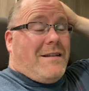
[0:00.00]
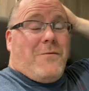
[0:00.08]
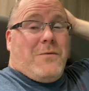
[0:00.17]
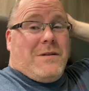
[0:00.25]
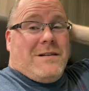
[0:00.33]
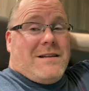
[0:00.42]
They
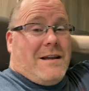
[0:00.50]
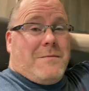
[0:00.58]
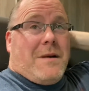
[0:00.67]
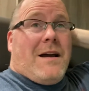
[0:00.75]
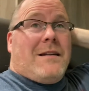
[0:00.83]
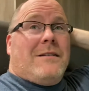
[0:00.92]
wouldn't take
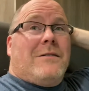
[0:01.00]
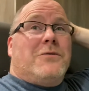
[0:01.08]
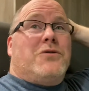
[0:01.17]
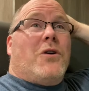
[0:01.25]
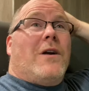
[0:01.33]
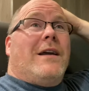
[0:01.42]
mine in on
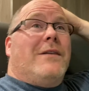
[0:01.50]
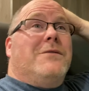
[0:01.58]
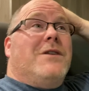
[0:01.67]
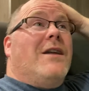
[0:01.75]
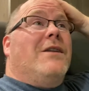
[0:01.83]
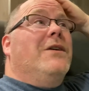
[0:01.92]
trade, which
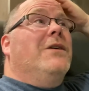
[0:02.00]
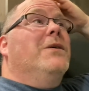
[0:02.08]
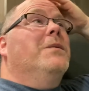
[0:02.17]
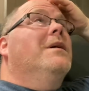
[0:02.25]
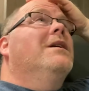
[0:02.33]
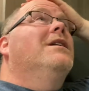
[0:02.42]
I knew,
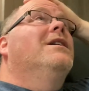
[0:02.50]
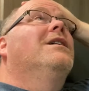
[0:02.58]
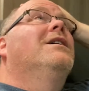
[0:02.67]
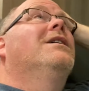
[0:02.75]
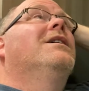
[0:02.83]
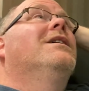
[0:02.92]
but
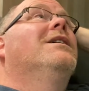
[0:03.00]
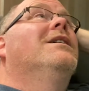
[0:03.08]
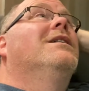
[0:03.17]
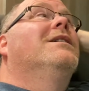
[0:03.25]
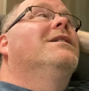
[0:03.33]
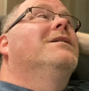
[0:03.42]

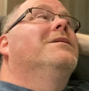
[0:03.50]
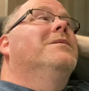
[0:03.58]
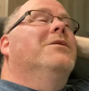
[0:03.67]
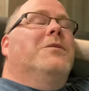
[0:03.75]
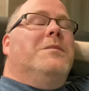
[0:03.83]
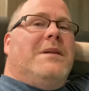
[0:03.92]

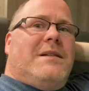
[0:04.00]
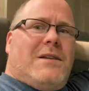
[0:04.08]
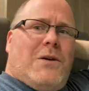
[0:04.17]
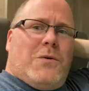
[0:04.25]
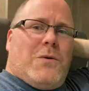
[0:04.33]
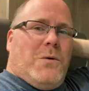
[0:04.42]
it would be
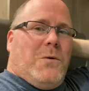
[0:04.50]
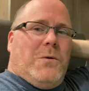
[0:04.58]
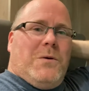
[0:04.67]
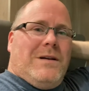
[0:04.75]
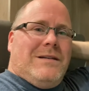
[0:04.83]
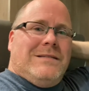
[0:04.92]
so
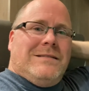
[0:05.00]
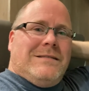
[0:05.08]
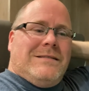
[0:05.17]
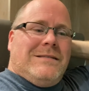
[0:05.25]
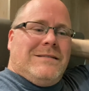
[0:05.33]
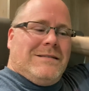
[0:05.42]
cool
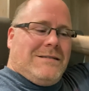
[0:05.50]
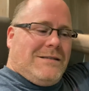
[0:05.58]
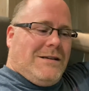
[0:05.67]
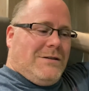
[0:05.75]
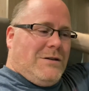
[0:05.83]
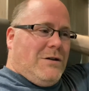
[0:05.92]

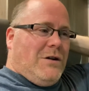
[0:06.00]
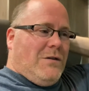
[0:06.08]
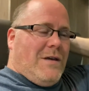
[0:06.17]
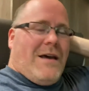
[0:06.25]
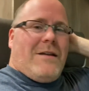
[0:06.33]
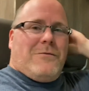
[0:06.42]
to do
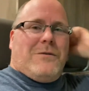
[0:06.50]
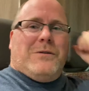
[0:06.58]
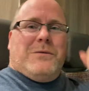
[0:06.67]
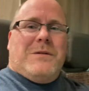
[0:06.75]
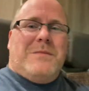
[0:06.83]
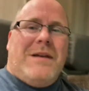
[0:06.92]
that. It really
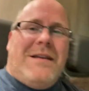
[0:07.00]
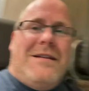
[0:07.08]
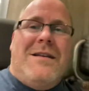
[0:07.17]
would be.